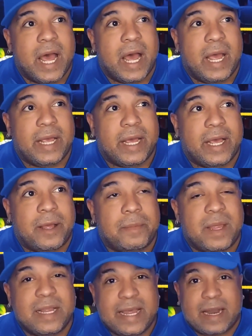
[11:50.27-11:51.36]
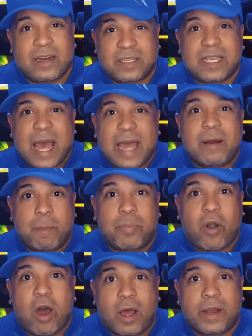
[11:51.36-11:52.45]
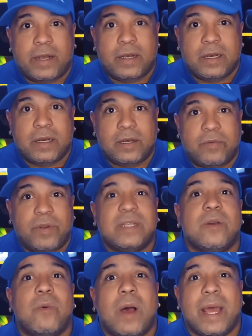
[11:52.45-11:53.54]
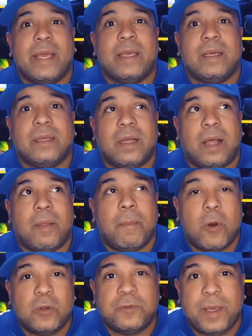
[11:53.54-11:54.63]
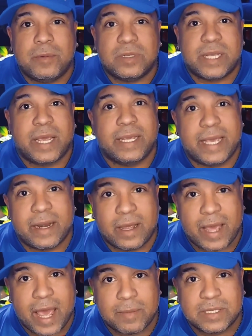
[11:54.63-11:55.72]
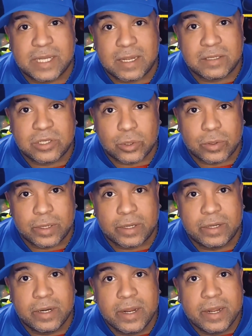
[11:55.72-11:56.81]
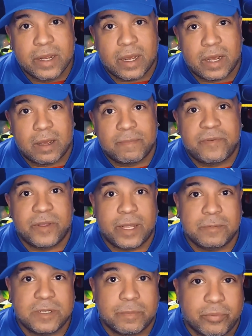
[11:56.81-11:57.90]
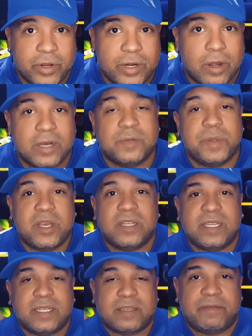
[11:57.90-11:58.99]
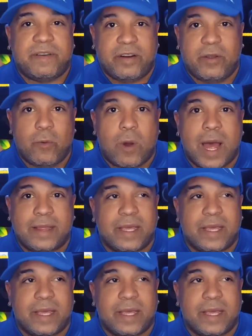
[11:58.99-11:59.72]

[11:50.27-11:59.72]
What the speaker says: that is kind of broad. The reason why most people say get an Amazon sword for them to breed on is because it's a very wide thing. So